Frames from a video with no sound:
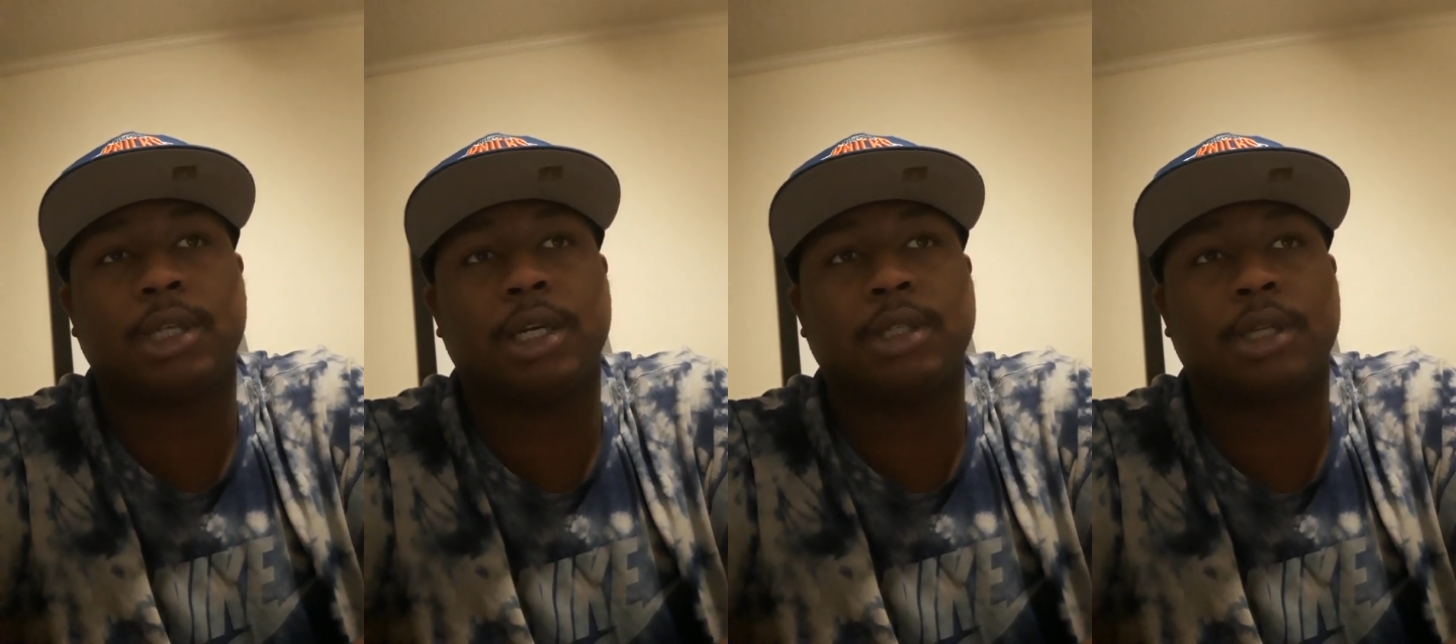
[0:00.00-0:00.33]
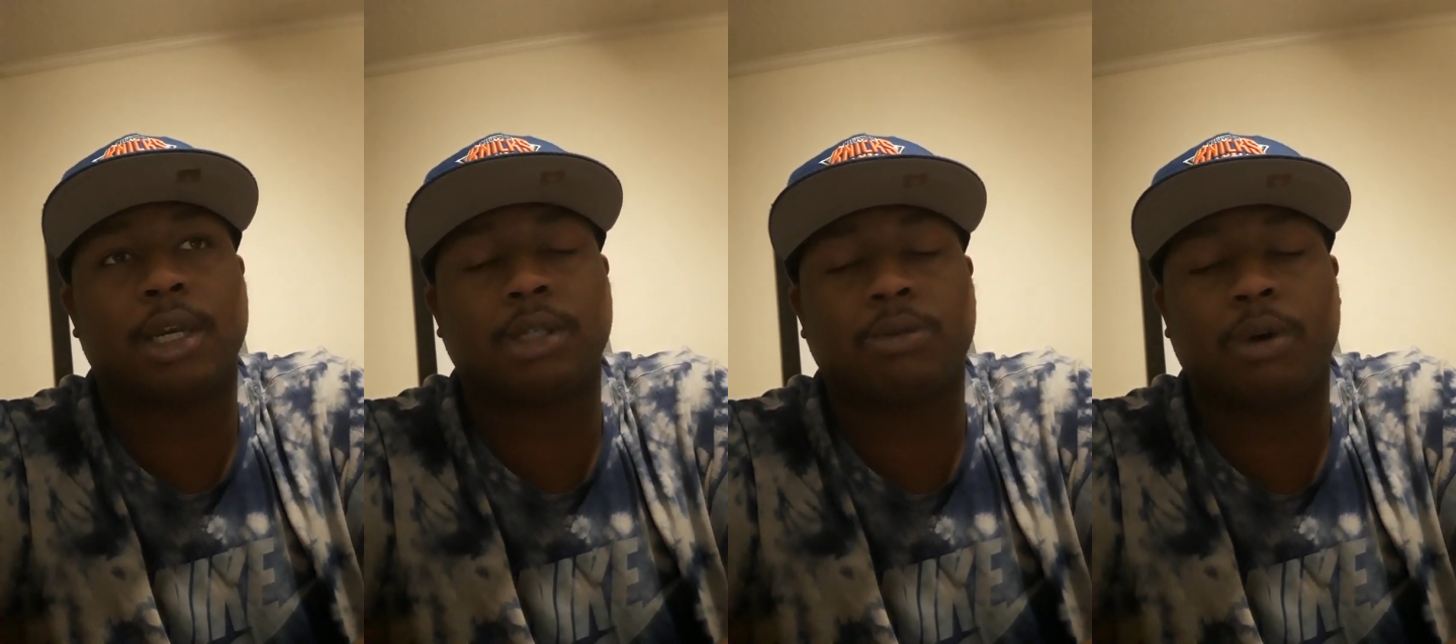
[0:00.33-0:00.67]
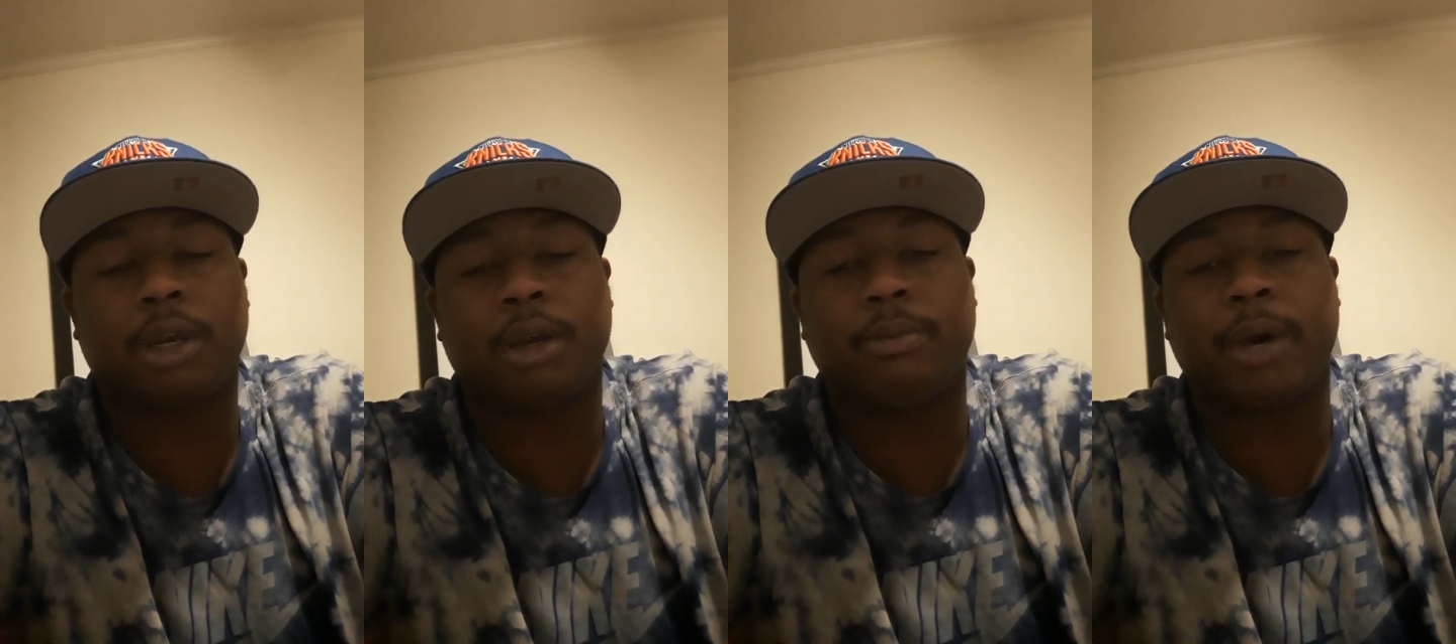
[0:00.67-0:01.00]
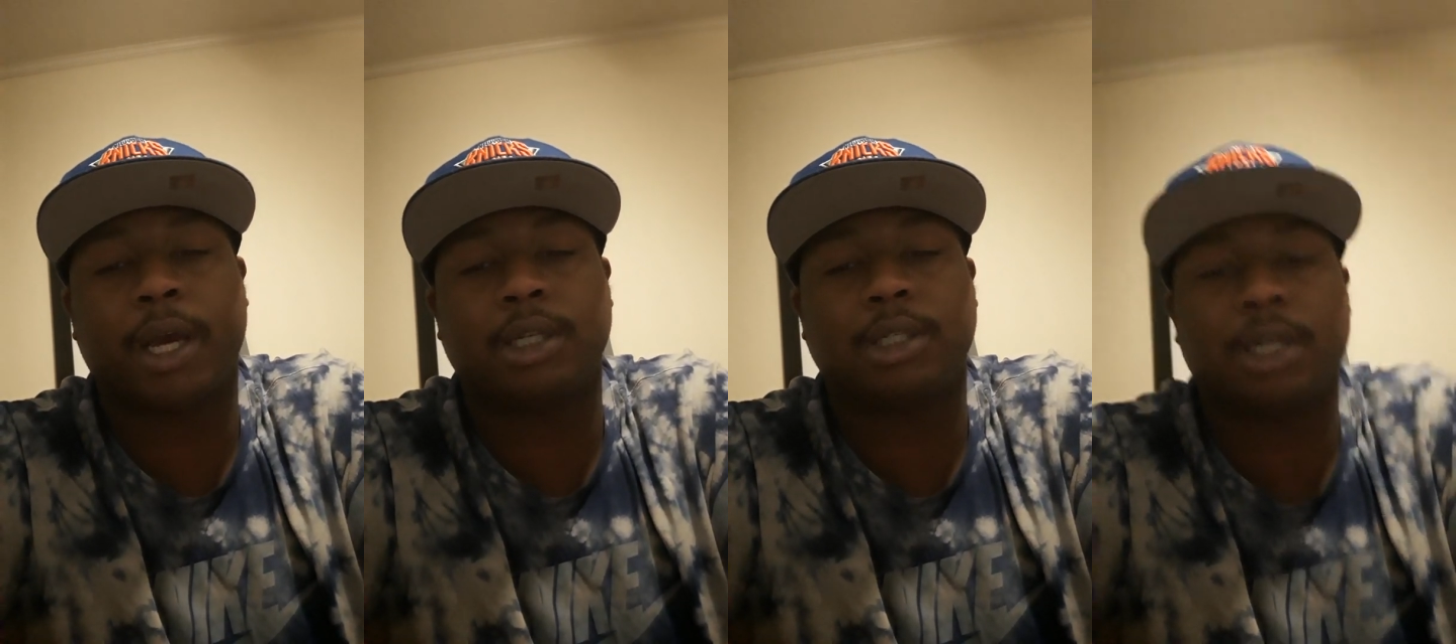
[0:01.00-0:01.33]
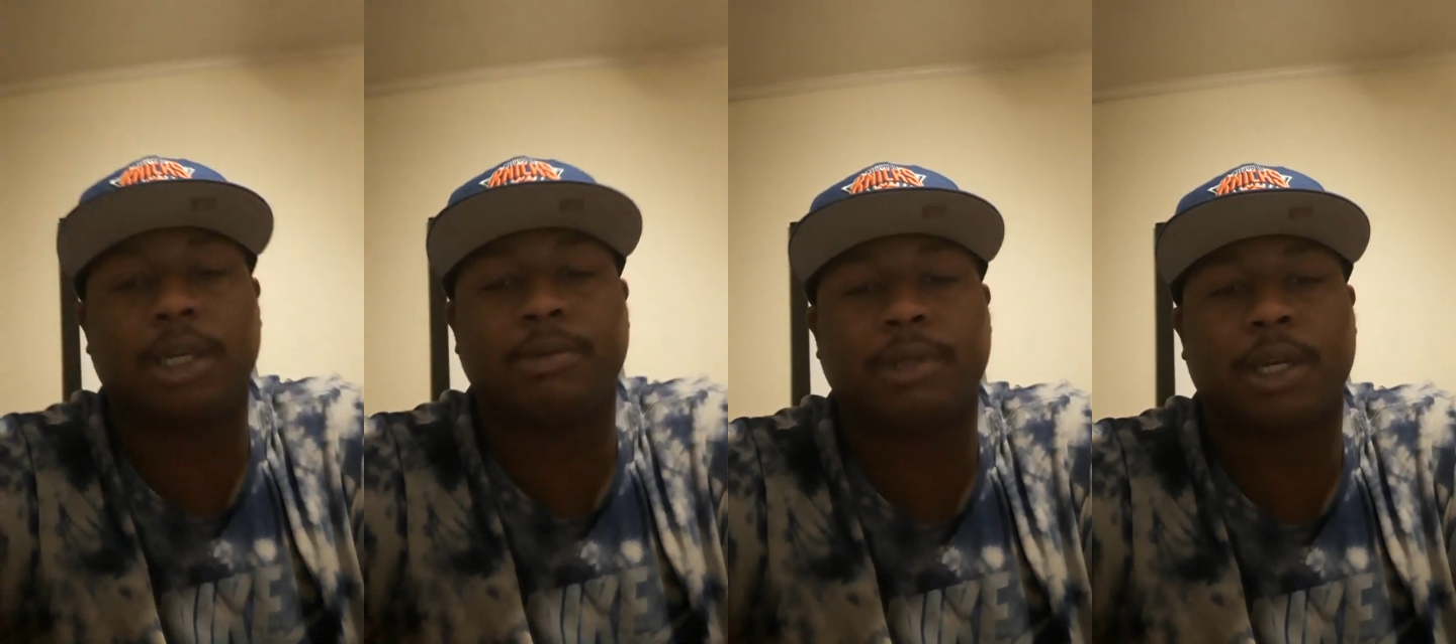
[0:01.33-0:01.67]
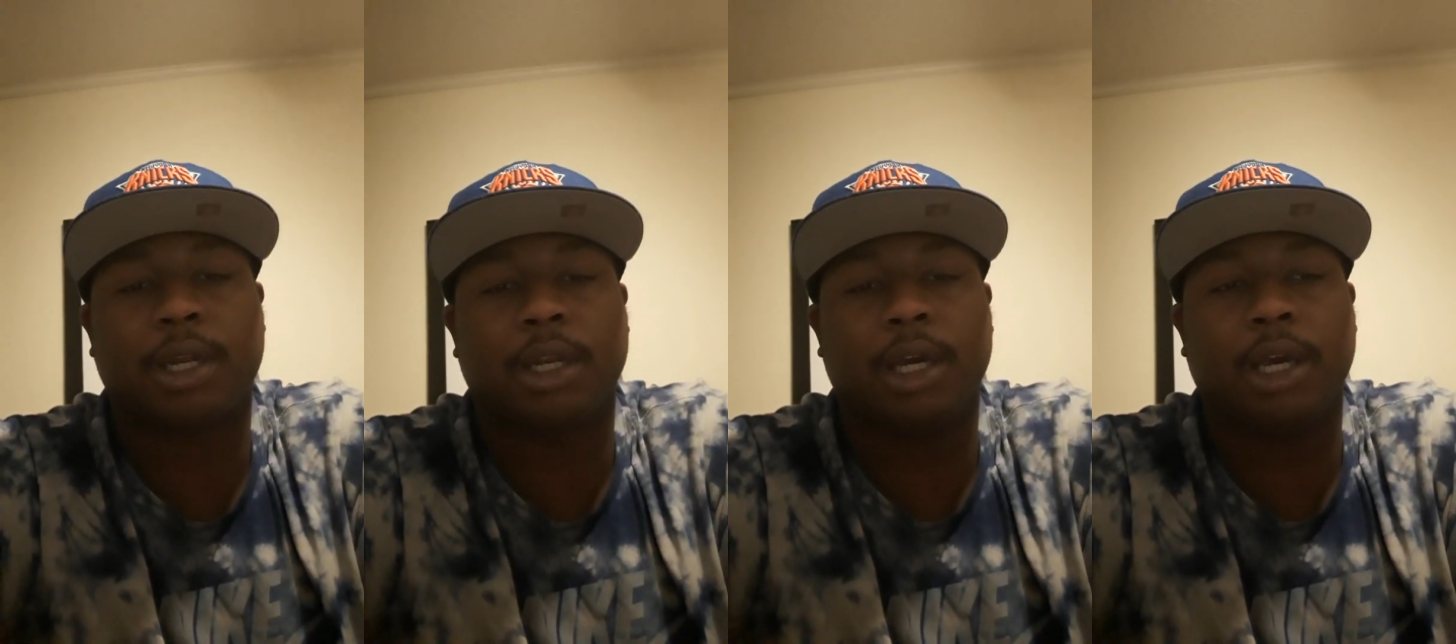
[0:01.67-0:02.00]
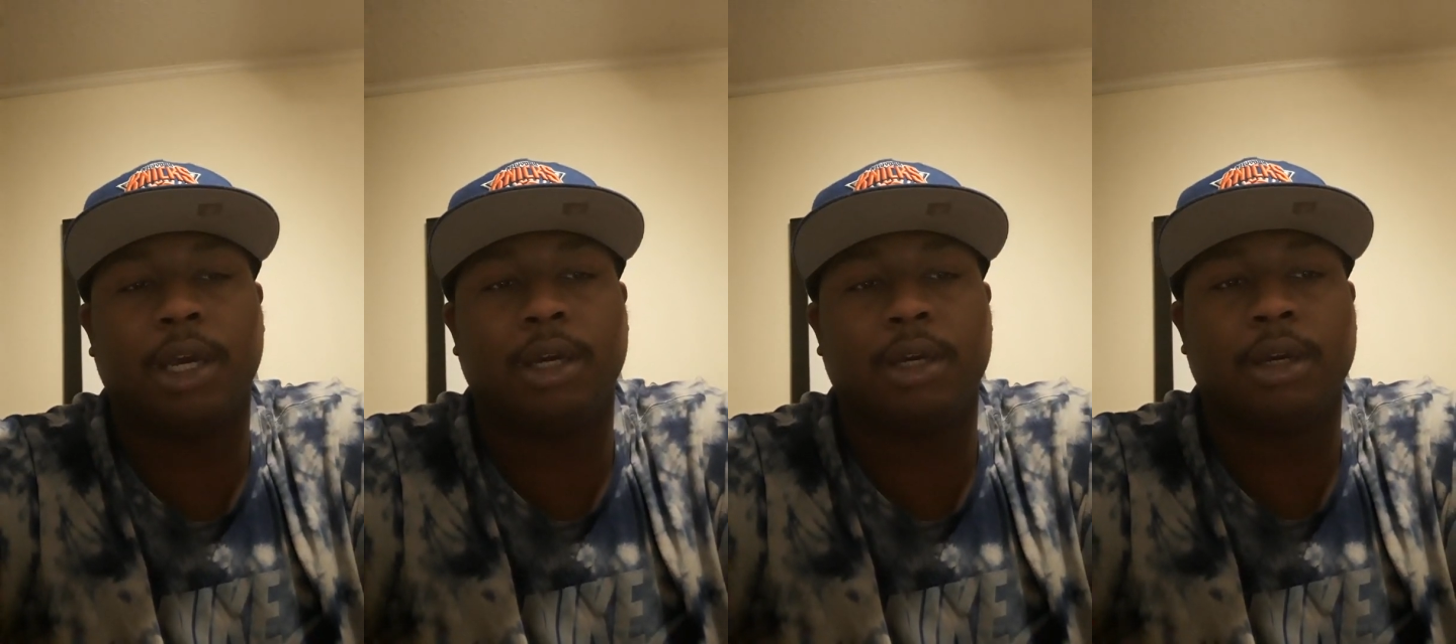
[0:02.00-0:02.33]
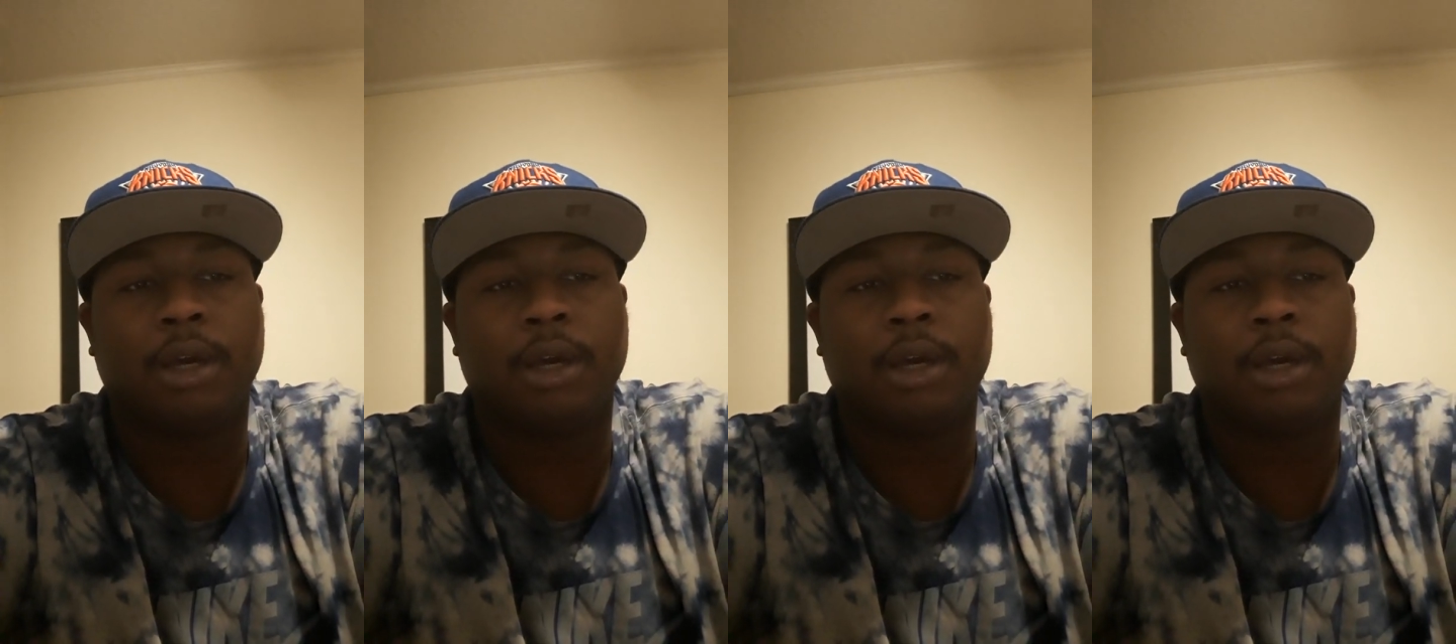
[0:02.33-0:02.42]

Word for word: season as one of the better teams in the league.